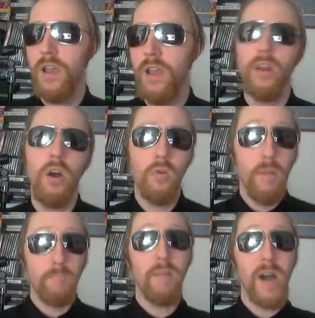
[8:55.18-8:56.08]
oh,
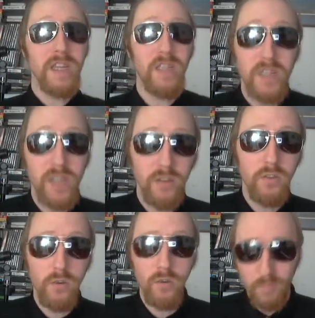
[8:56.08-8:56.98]
my
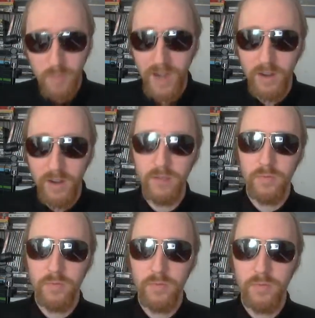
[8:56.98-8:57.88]
single parent,
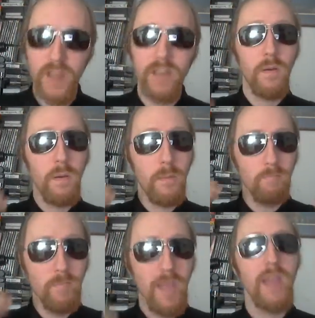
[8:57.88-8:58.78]

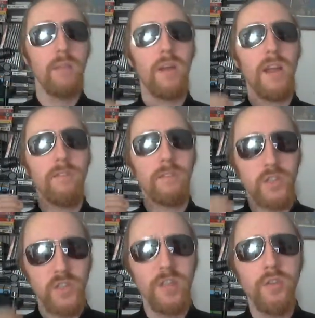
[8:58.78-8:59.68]
my
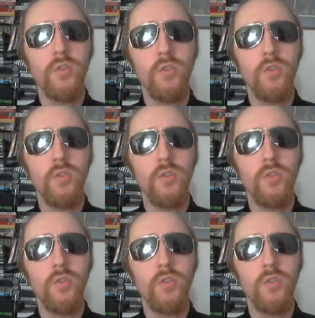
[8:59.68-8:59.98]
single